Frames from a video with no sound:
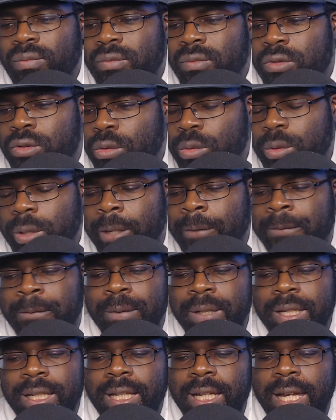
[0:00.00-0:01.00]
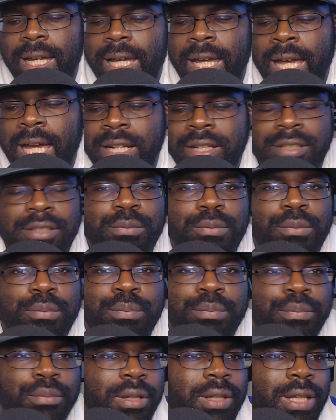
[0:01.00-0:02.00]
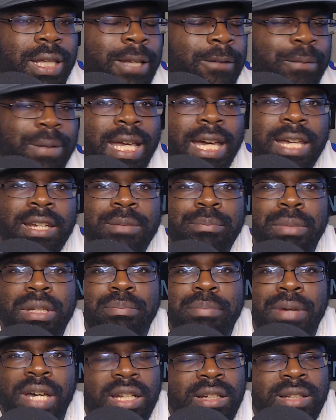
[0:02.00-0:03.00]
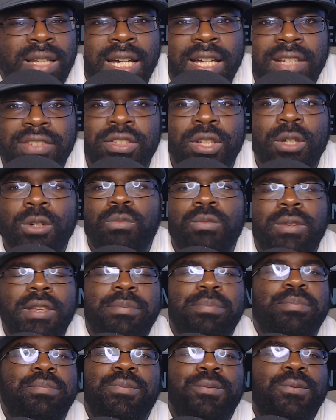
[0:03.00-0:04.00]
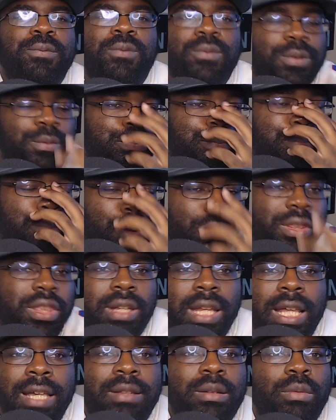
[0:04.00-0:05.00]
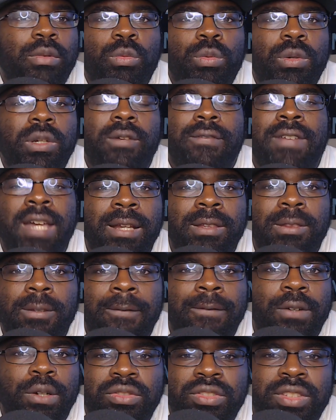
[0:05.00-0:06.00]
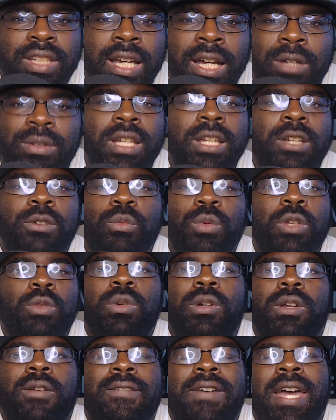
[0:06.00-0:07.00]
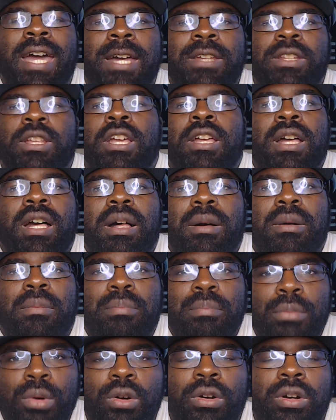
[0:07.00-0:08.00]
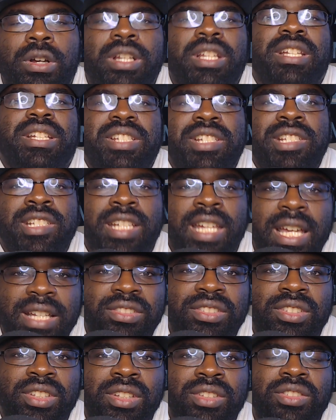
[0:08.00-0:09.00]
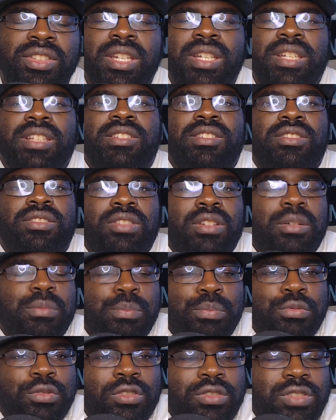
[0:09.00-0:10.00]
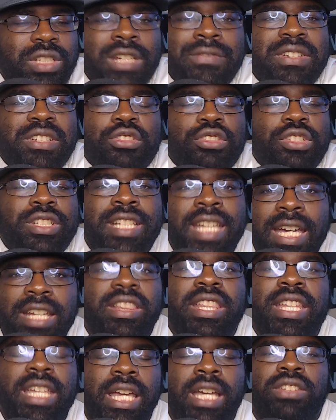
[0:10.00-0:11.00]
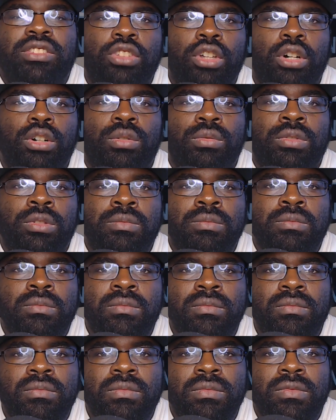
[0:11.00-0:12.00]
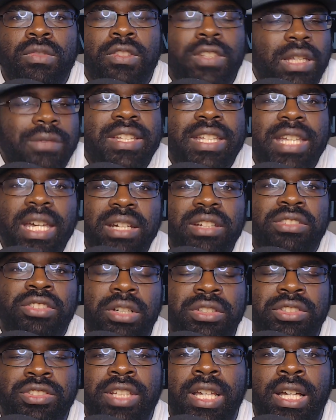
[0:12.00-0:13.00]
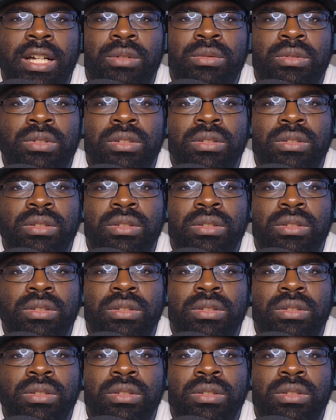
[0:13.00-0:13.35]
Dude, if we hadn't been penalized, we would have gotten the first down. We would have had more chances to even get in the end zone, to even get a touchdown.